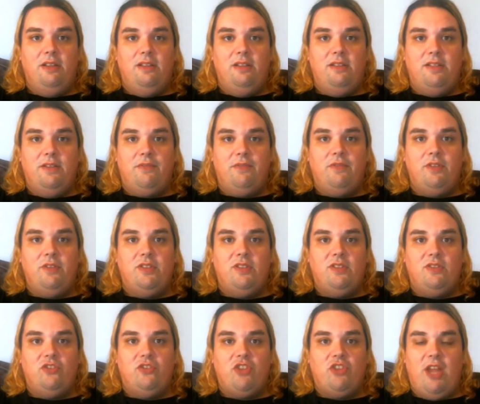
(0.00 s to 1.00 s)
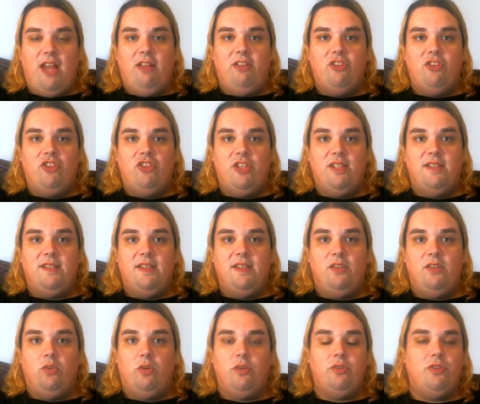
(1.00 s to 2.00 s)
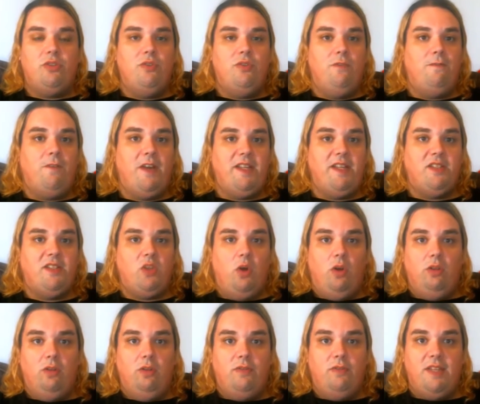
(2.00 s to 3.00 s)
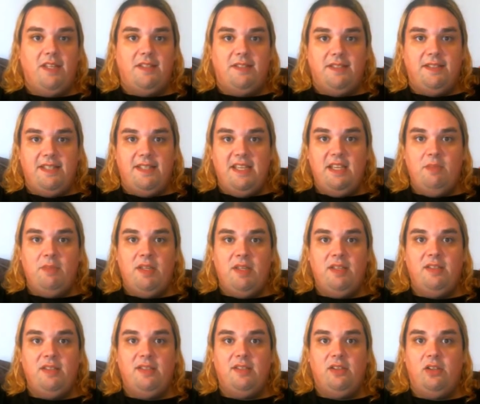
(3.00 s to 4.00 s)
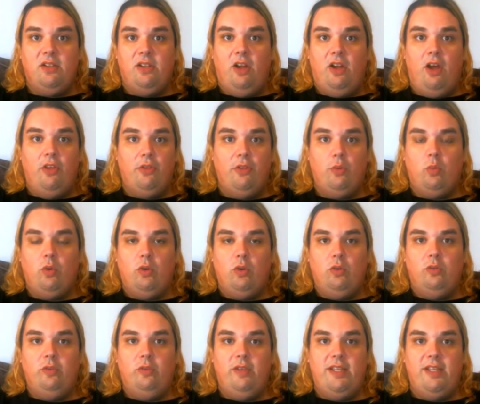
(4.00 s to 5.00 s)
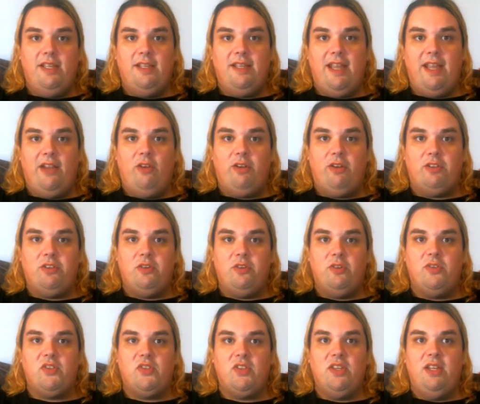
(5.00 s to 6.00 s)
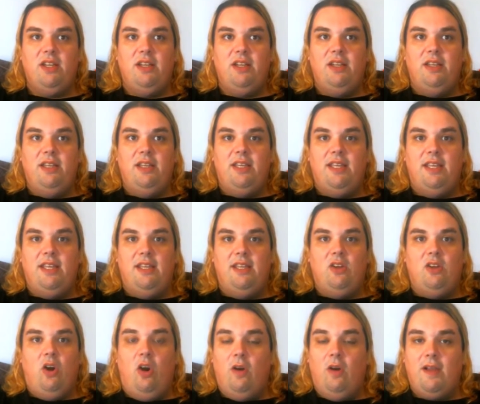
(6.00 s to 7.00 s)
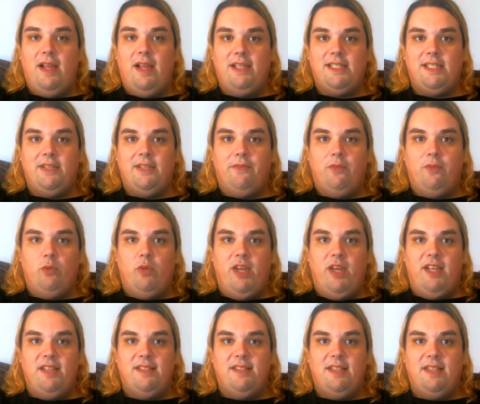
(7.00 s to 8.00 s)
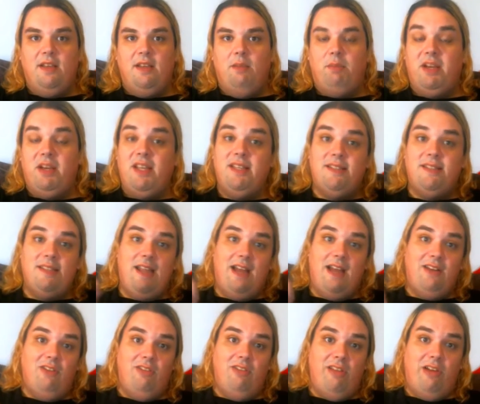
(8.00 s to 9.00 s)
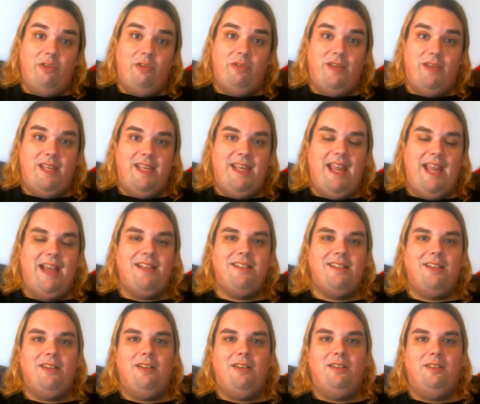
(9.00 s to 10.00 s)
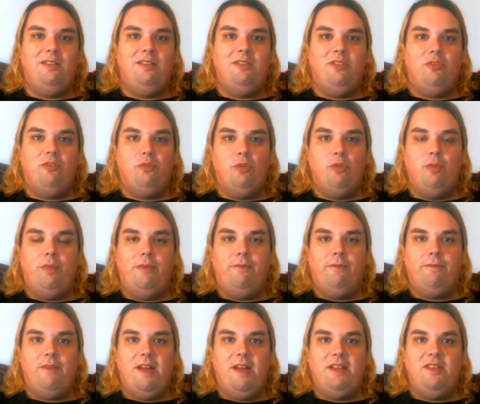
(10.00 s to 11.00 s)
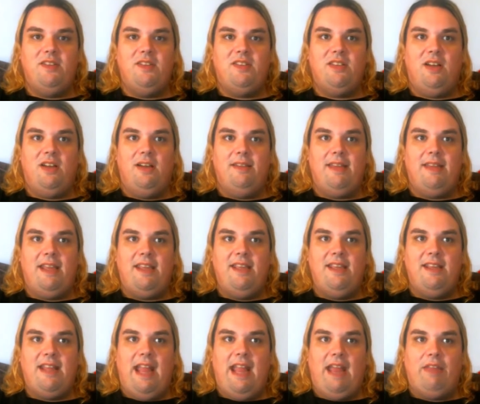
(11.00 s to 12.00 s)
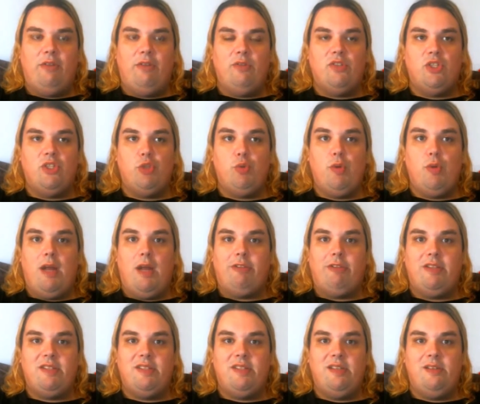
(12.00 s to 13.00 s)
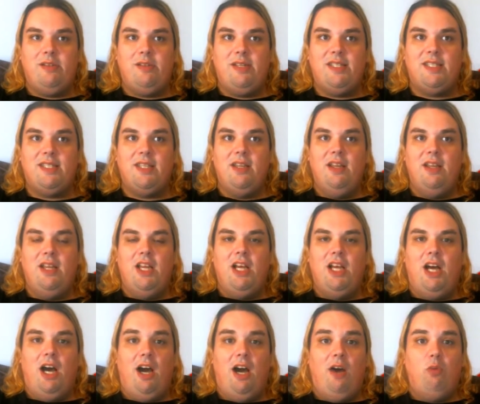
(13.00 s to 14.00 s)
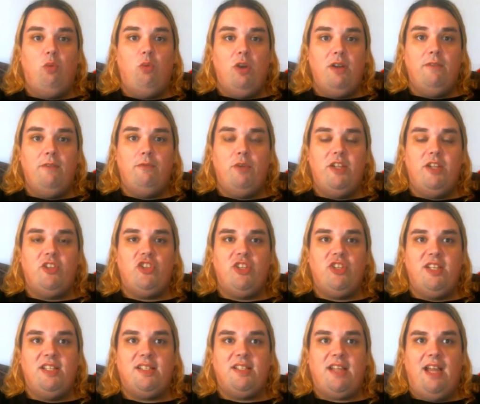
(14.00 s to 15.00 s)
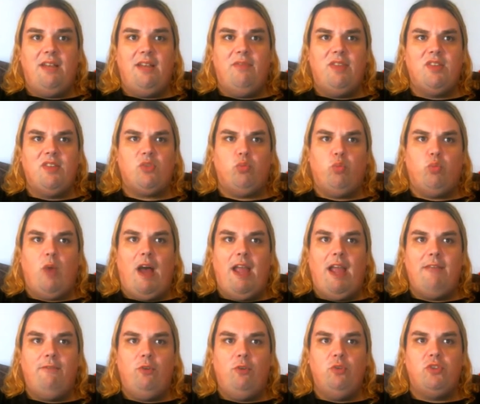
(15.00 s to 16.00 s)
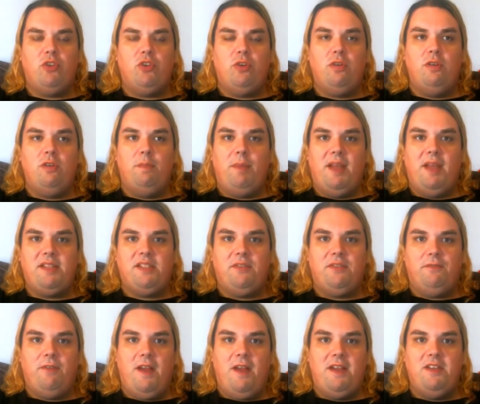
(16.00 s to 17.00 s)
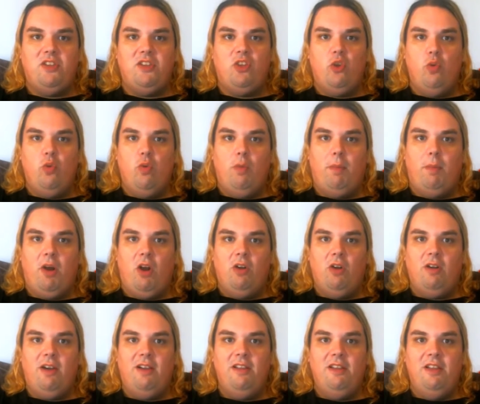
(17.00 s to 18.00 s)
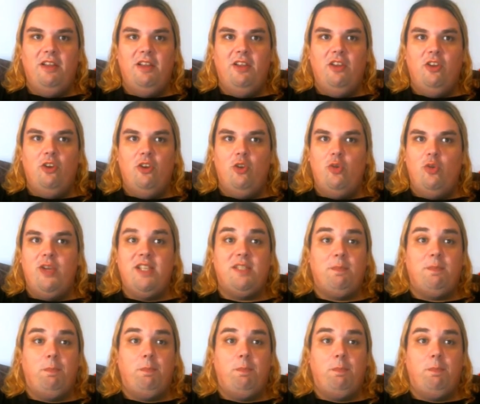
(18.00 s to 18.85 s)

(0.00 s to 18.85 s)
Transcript: different challenges in order to fight all of these demons and otherworldly characters in all kinds of different ways. But he's not alone. He has a group of friends uh, that he gathers throughout the series. Uh, one of which is kind of this rival turned best friend, Kuwabara, who is